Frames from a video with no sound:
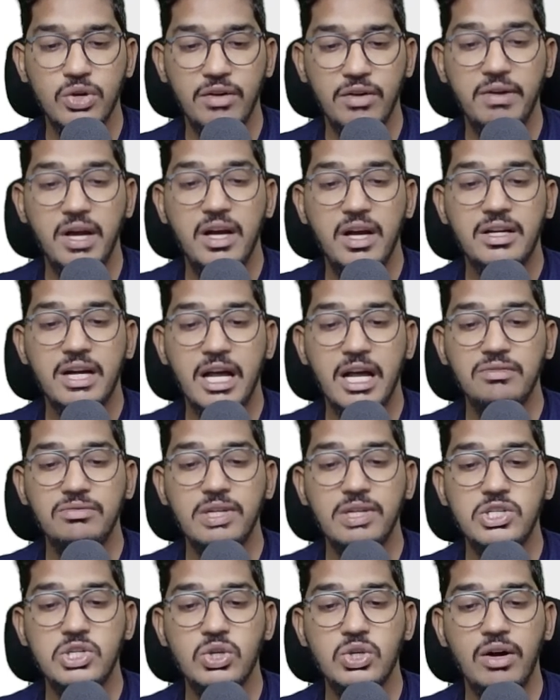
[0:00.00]
of
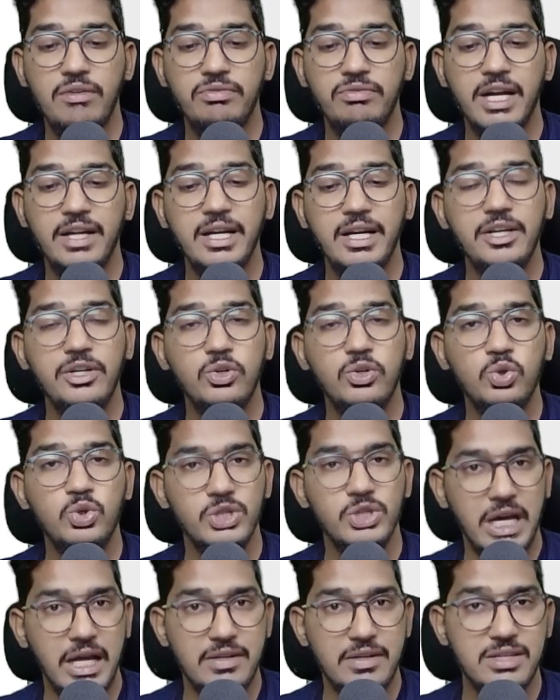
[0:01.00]
conversion of debt into
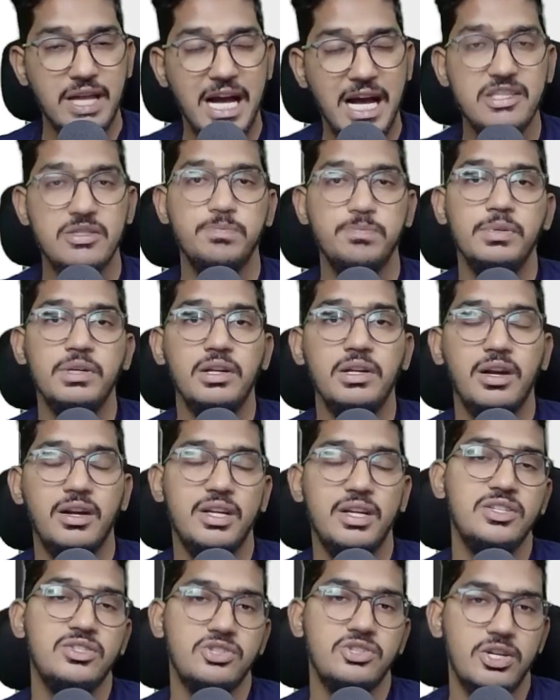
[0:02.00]
shares as per
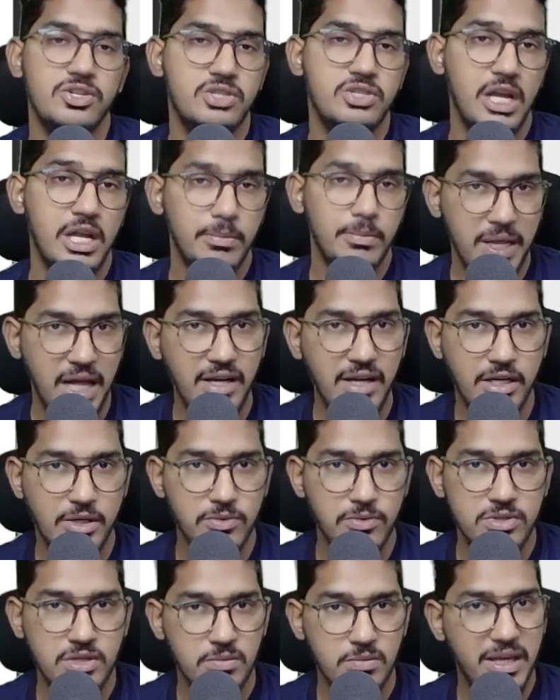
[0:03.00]
restructuring plan
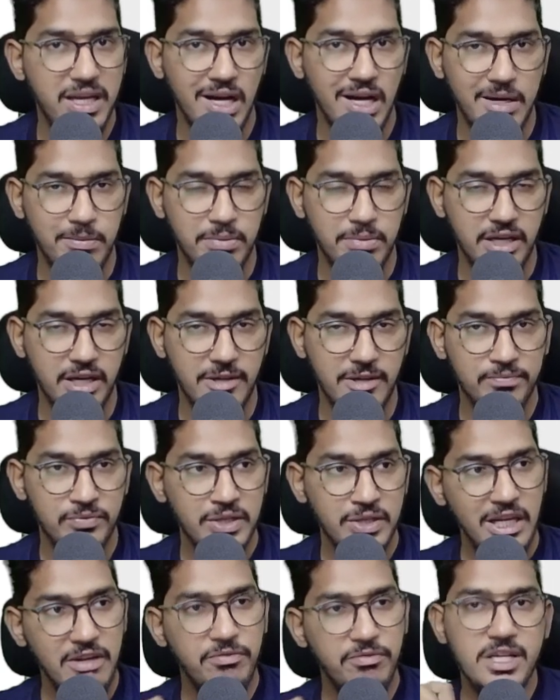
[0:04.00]
announced by RBI?
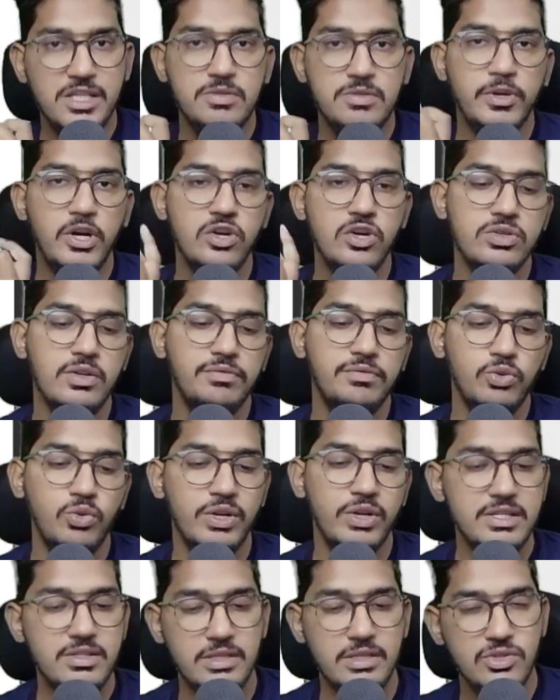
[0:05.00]
If it is because of two
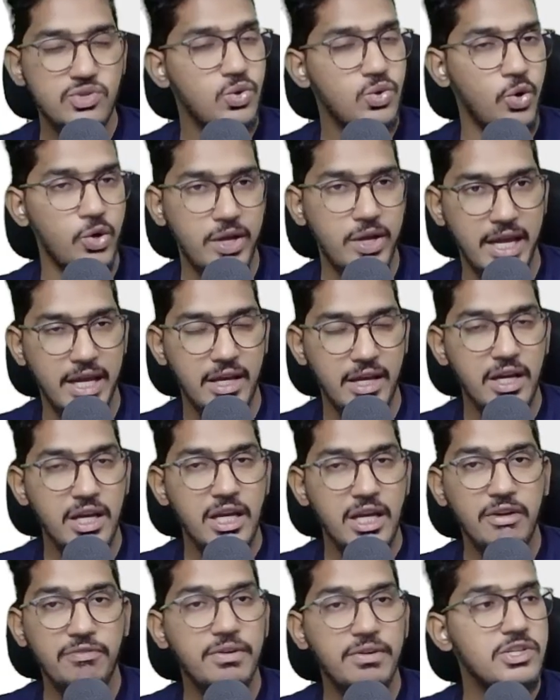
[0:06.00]
reasons, okay.
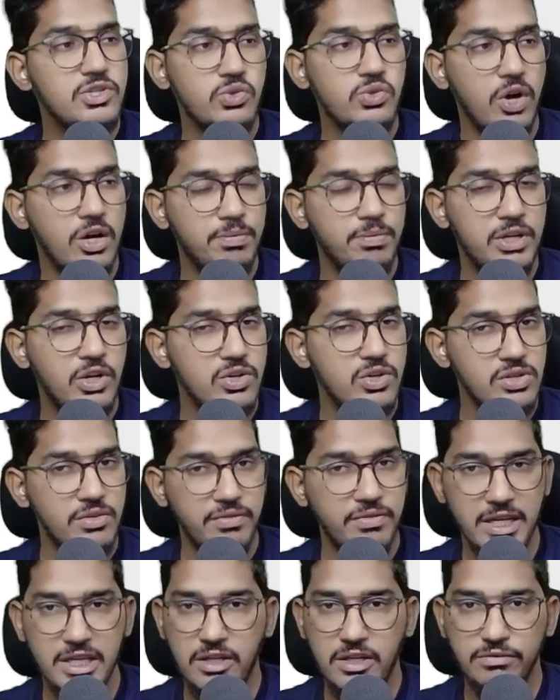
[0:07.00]
If it is not because
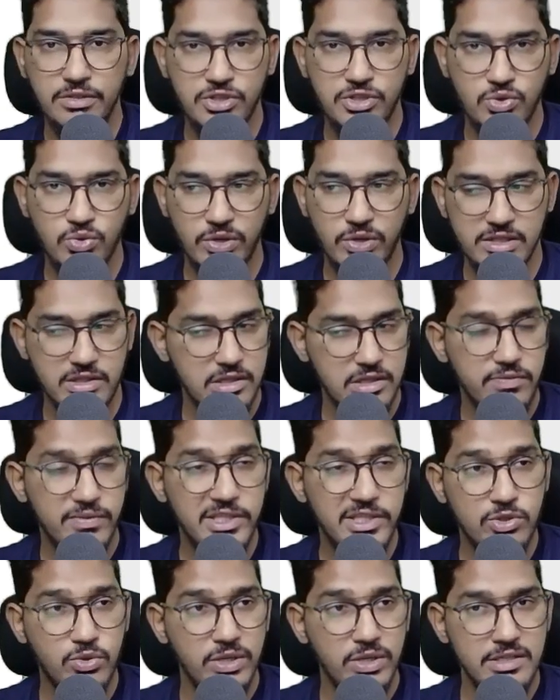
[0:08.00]
of any of these two reasons,
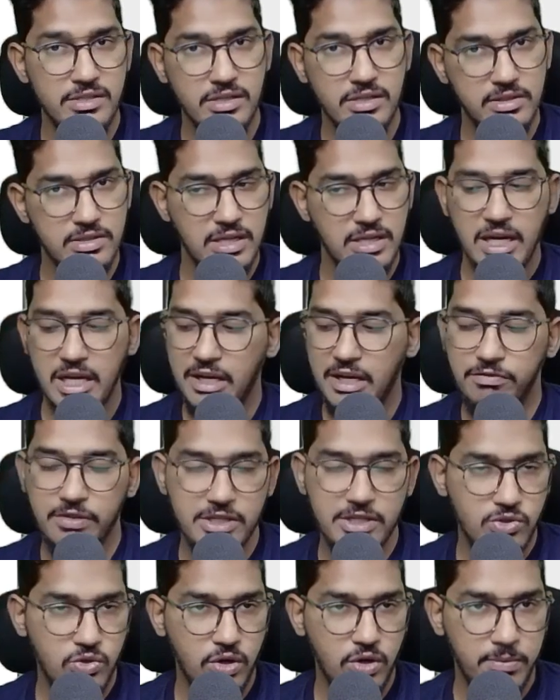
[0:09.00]
which two reasons? If it
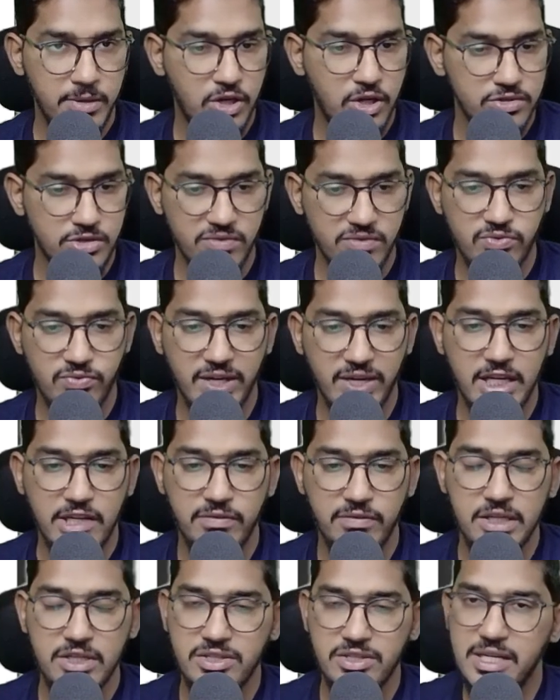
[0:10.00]
is not because of sweat
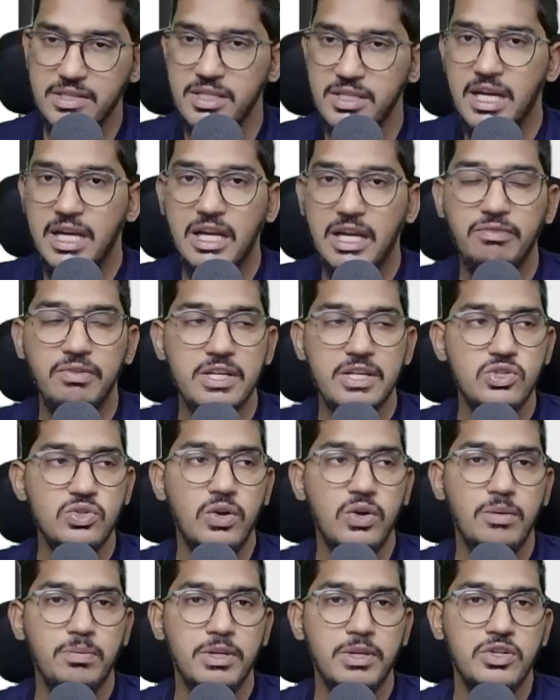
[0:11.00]
equity shares, if it is
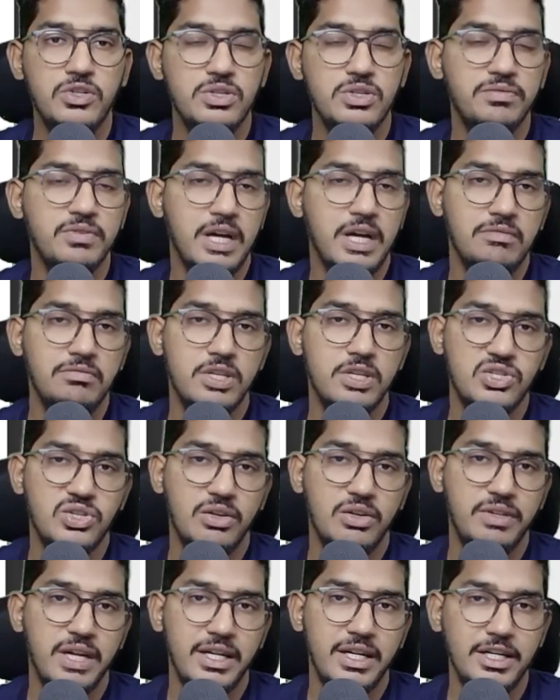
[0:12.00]
not because of conversion
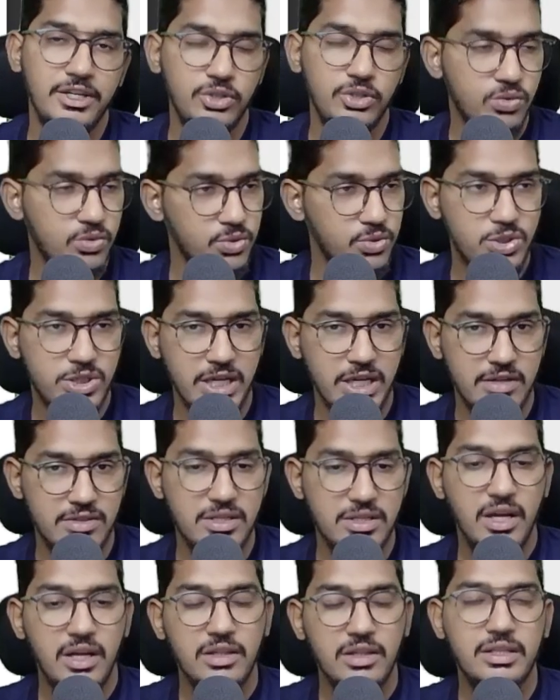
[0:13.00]
of debt into
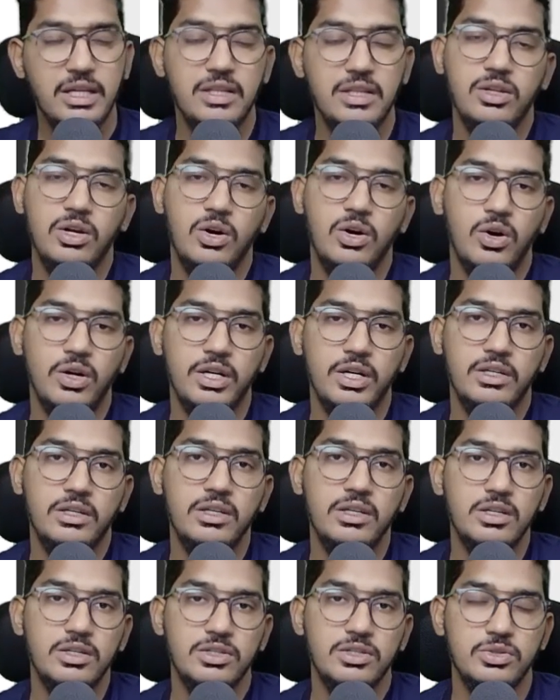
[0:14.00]
shares, then the
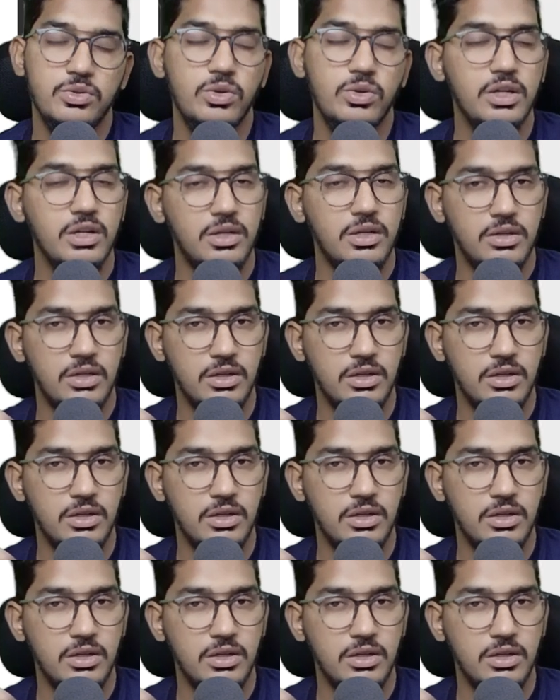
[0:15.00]
auditor should